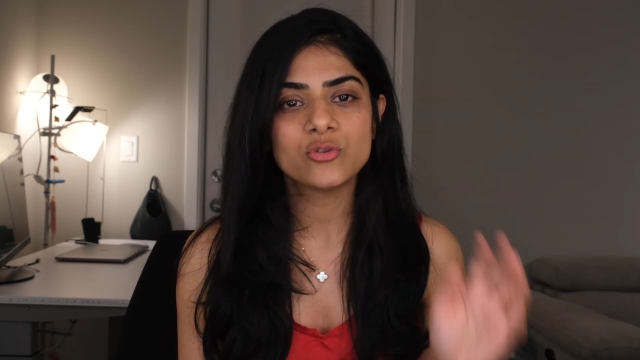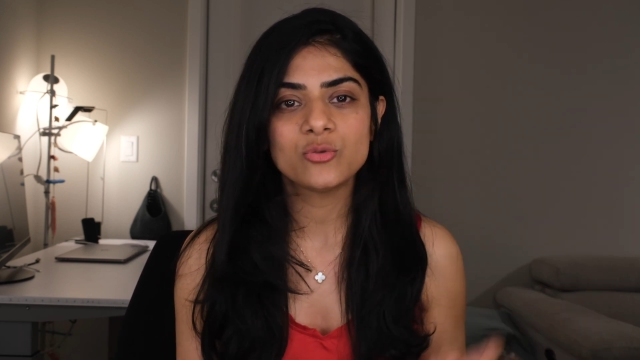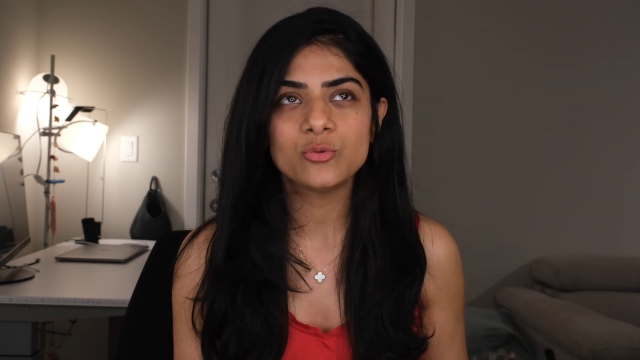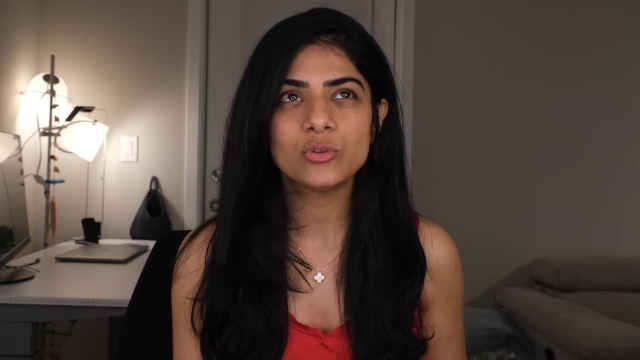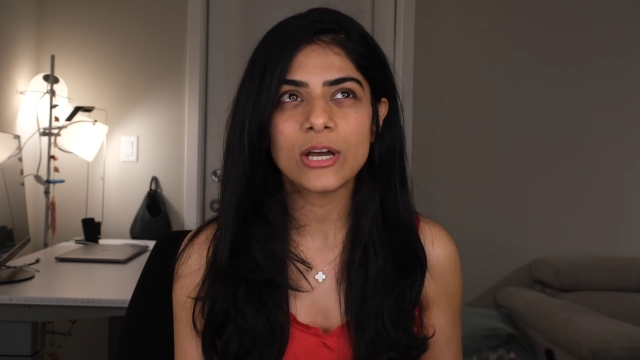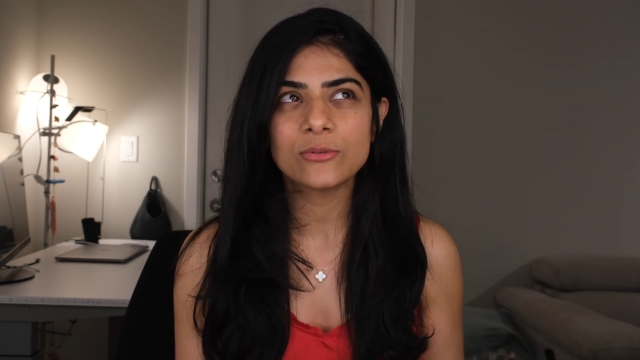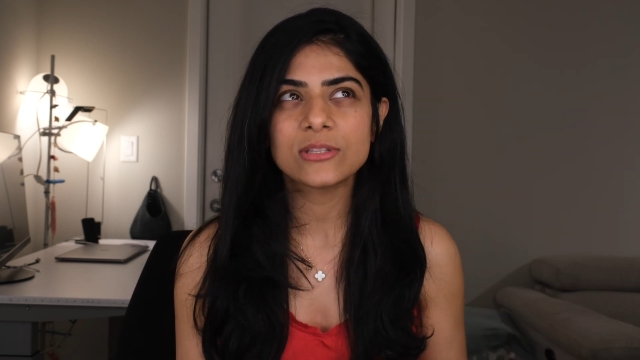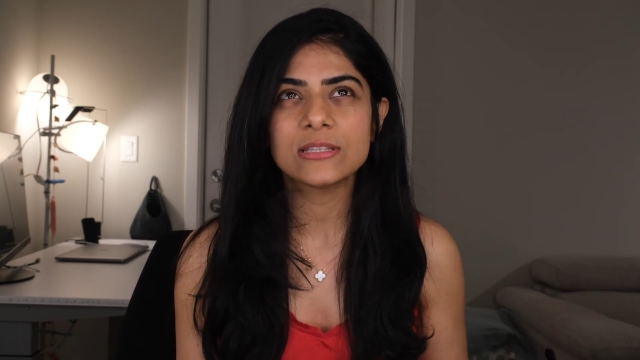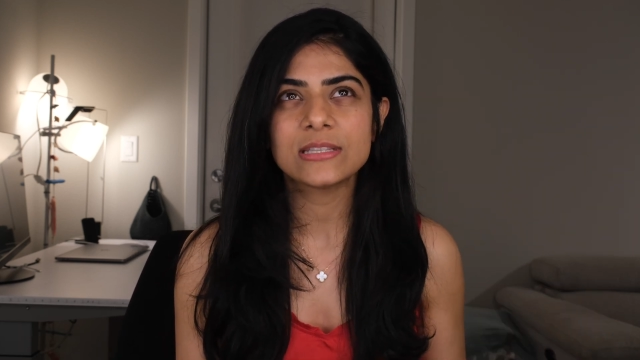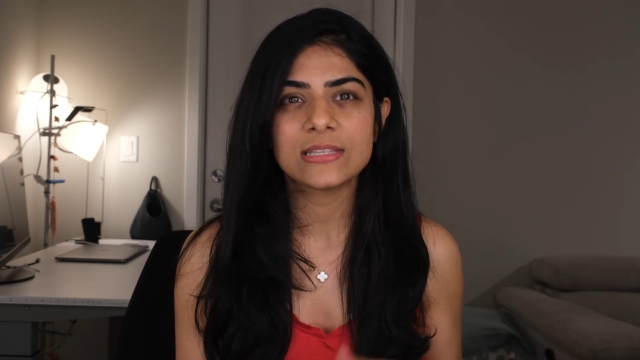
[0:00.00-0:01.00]

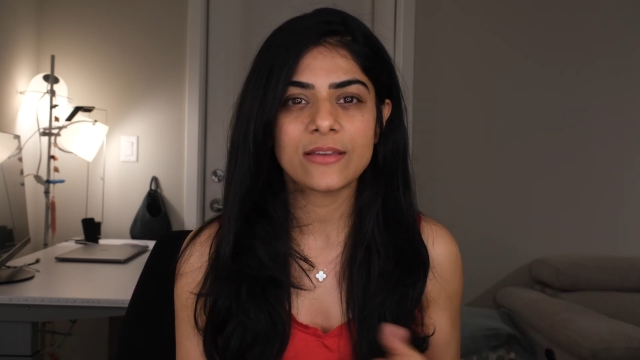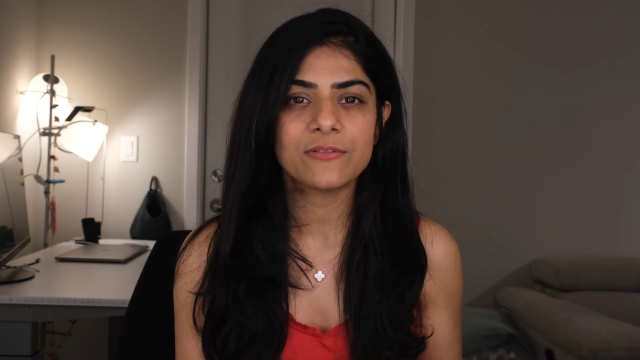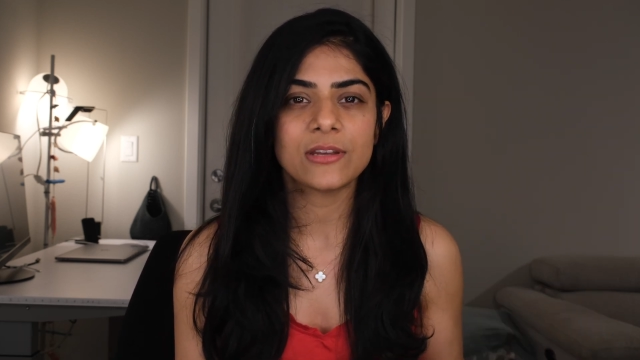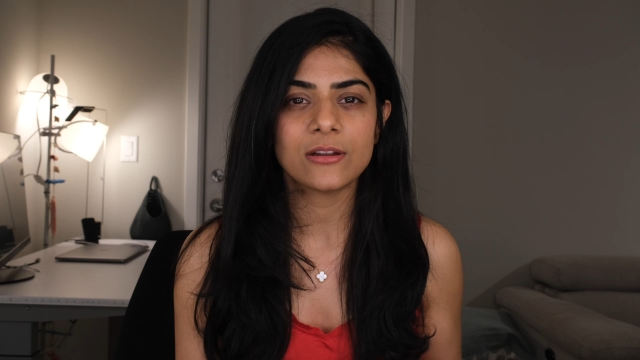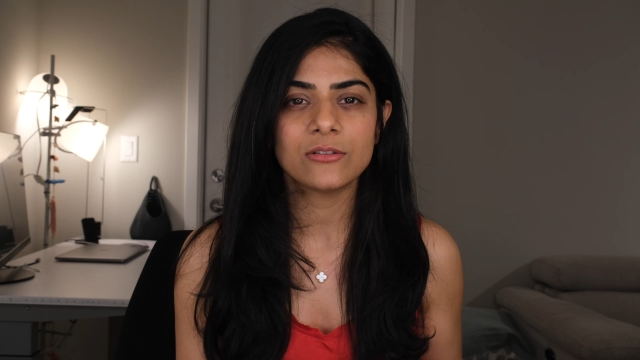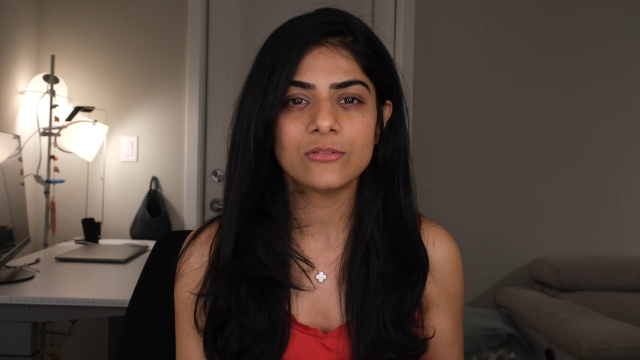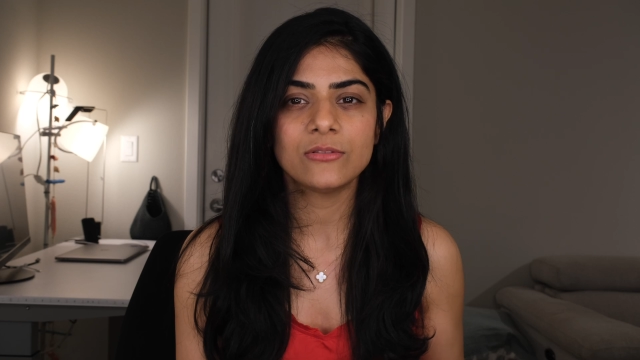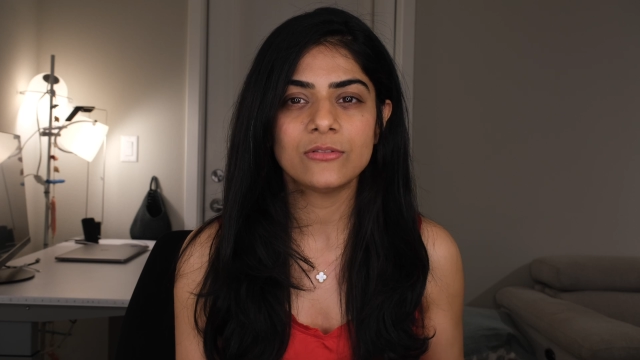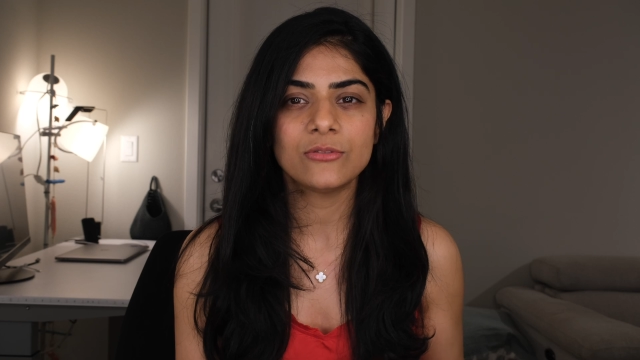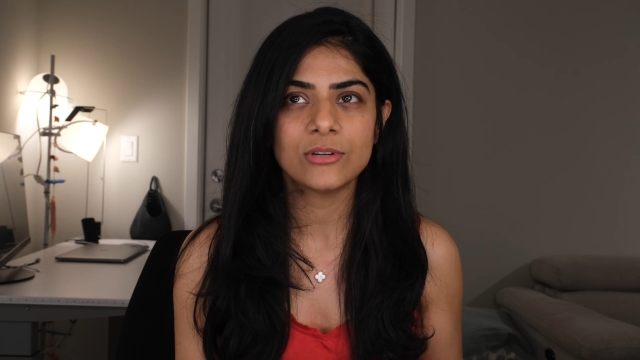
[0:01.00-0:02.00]

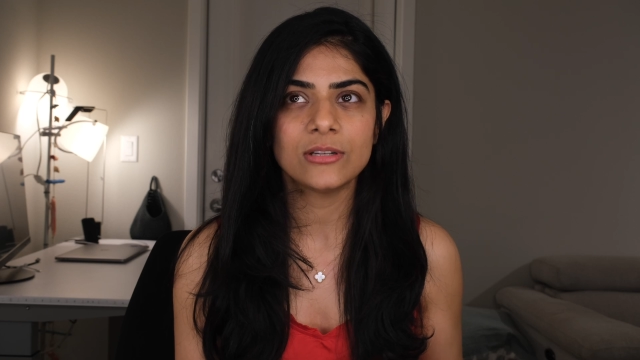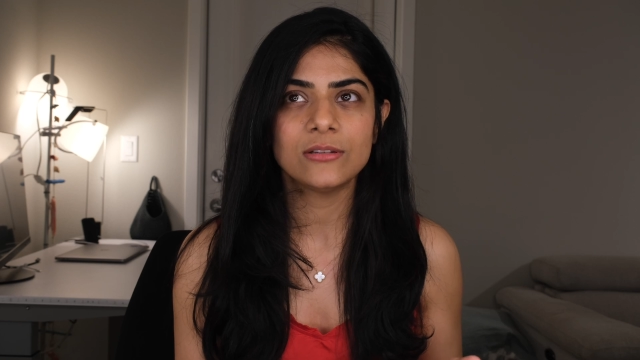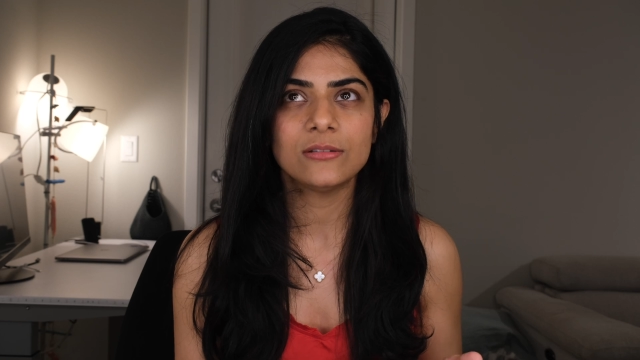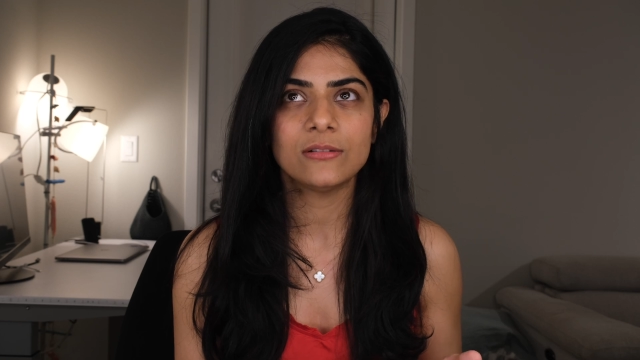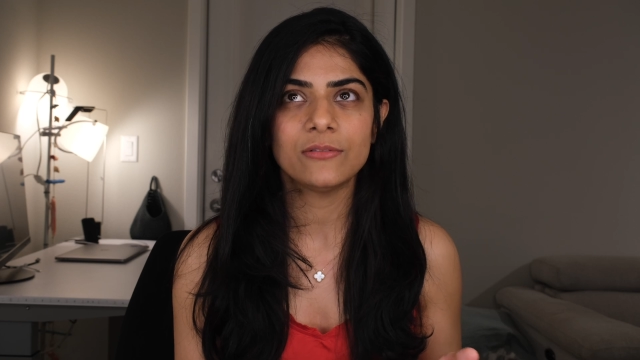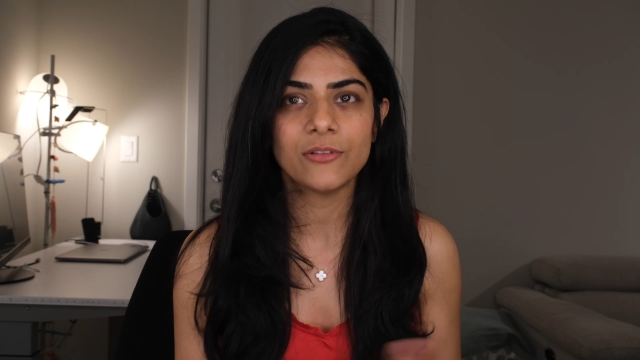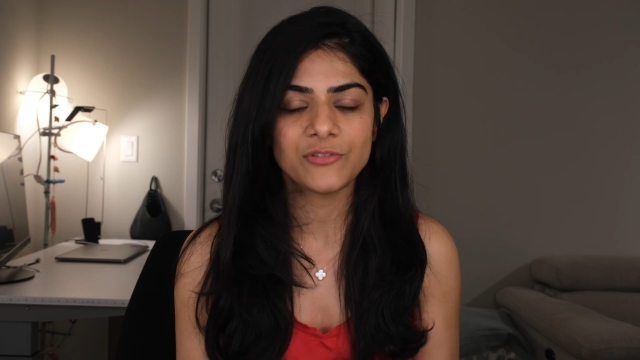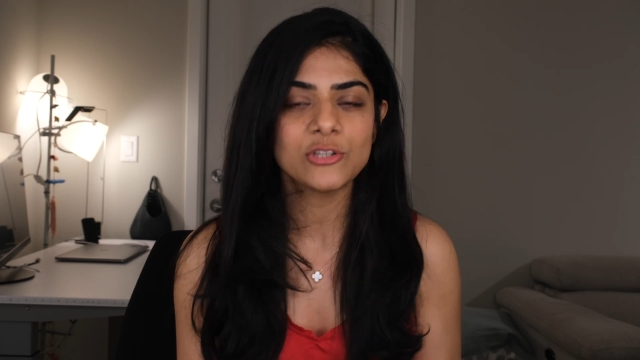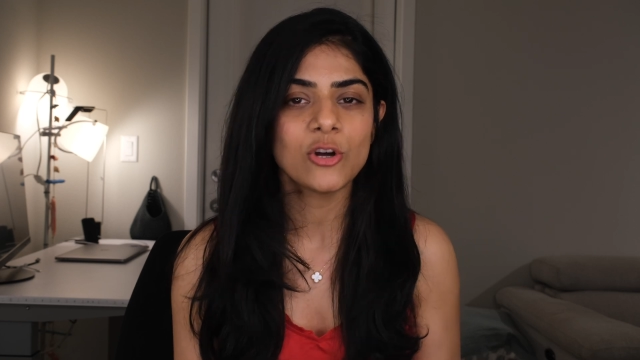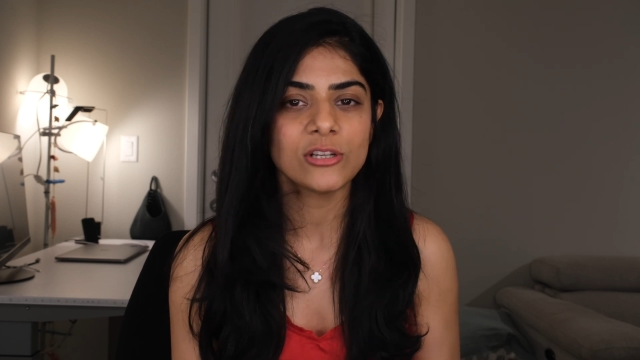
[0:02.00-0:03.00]

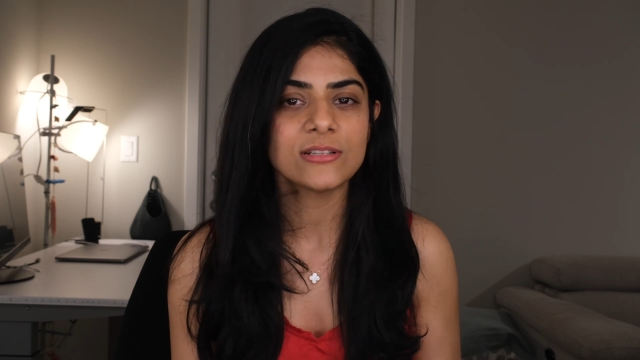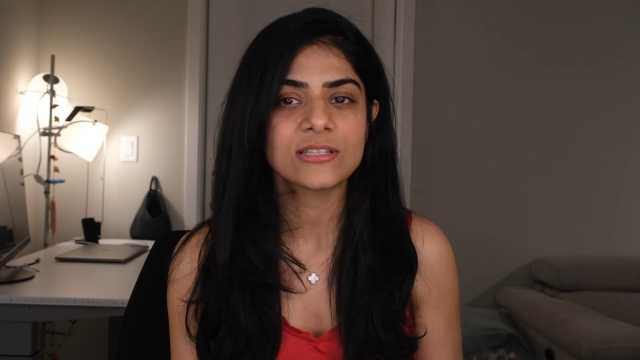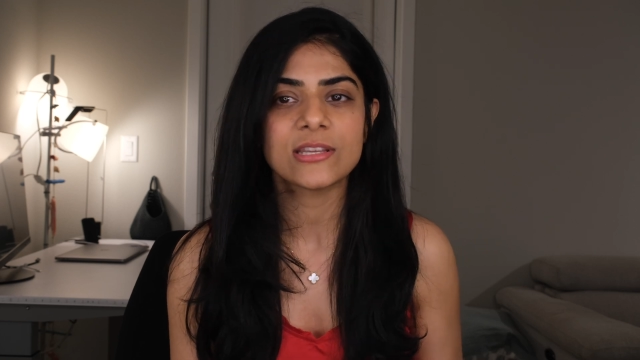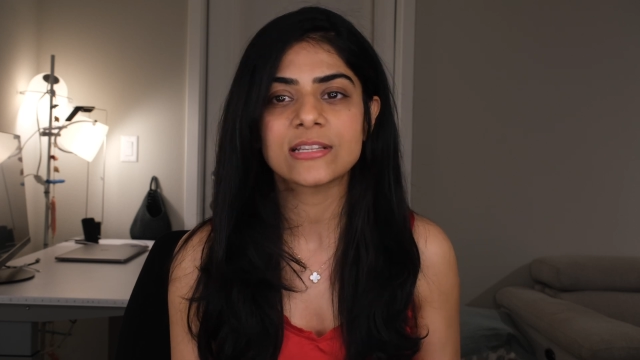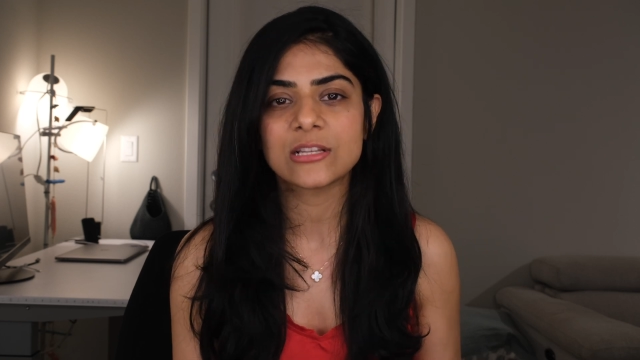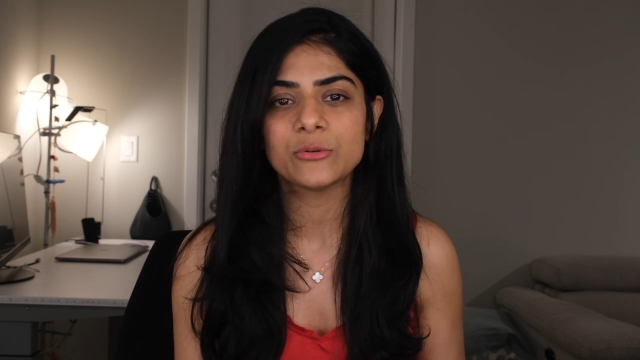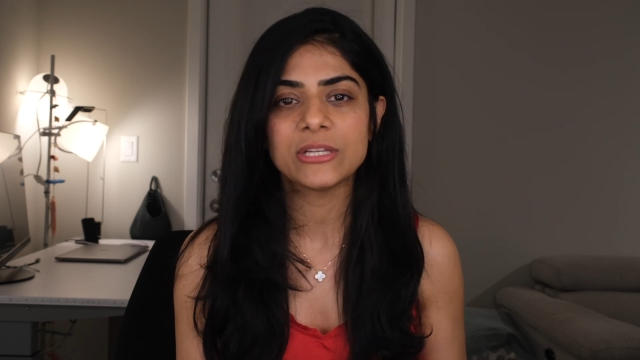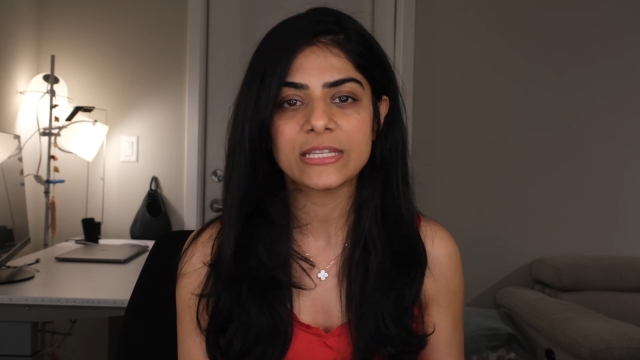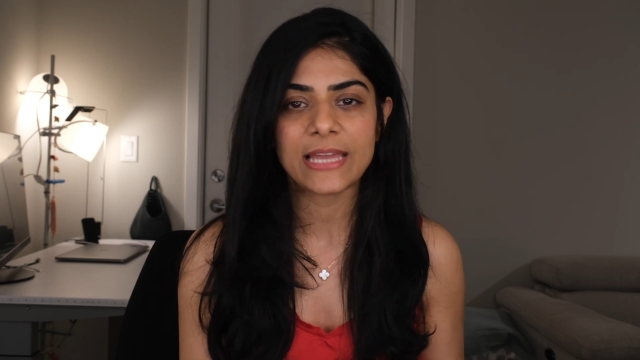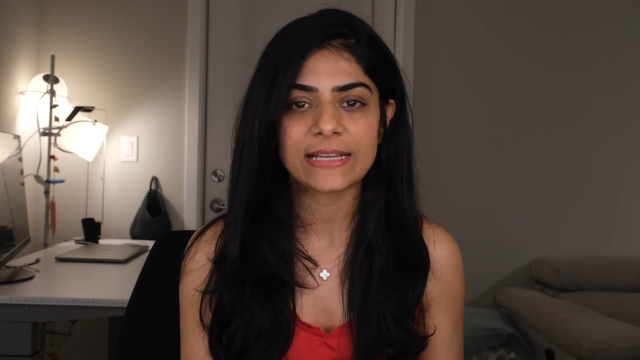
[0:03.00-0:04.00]
$2,750
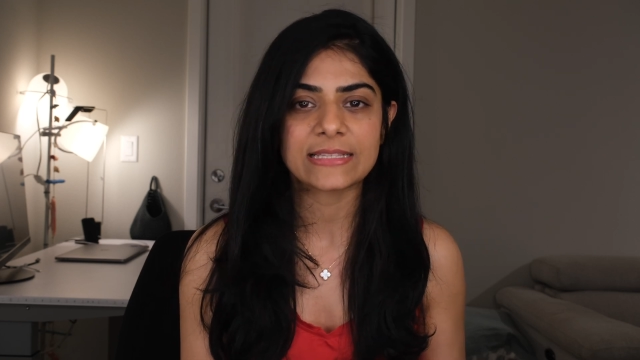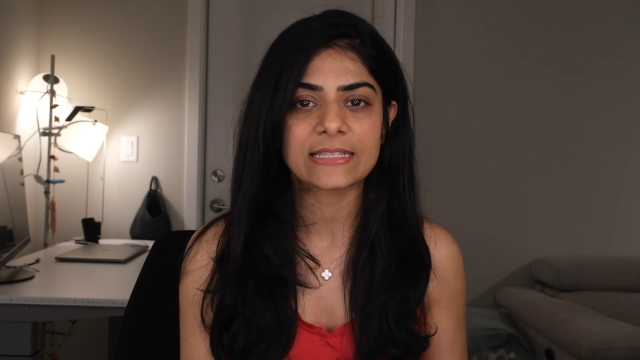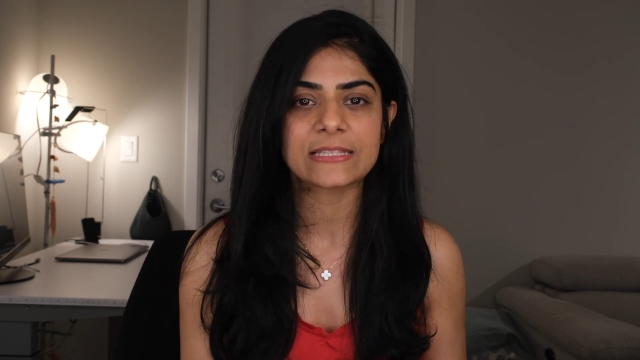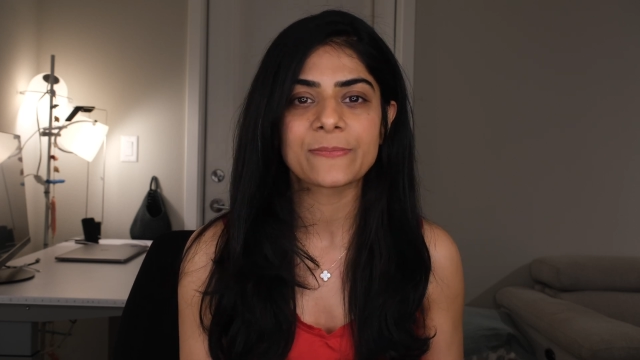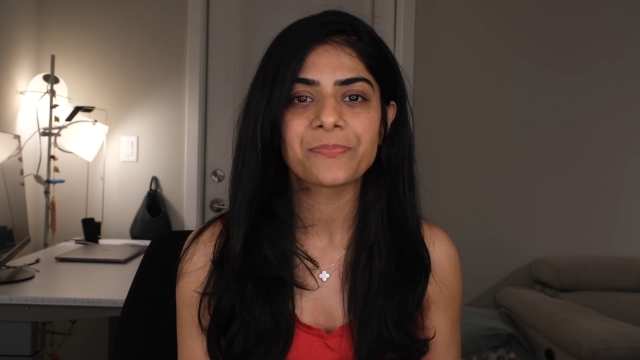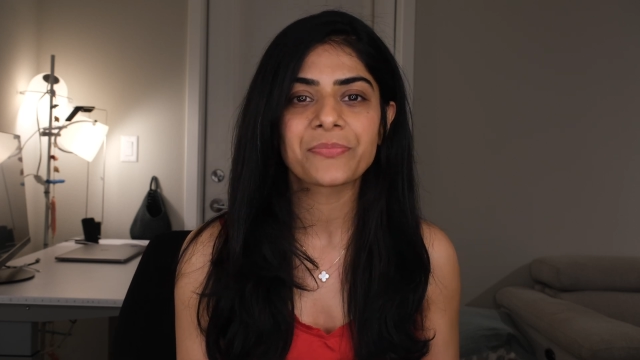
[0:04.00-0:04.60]
excluding taxes.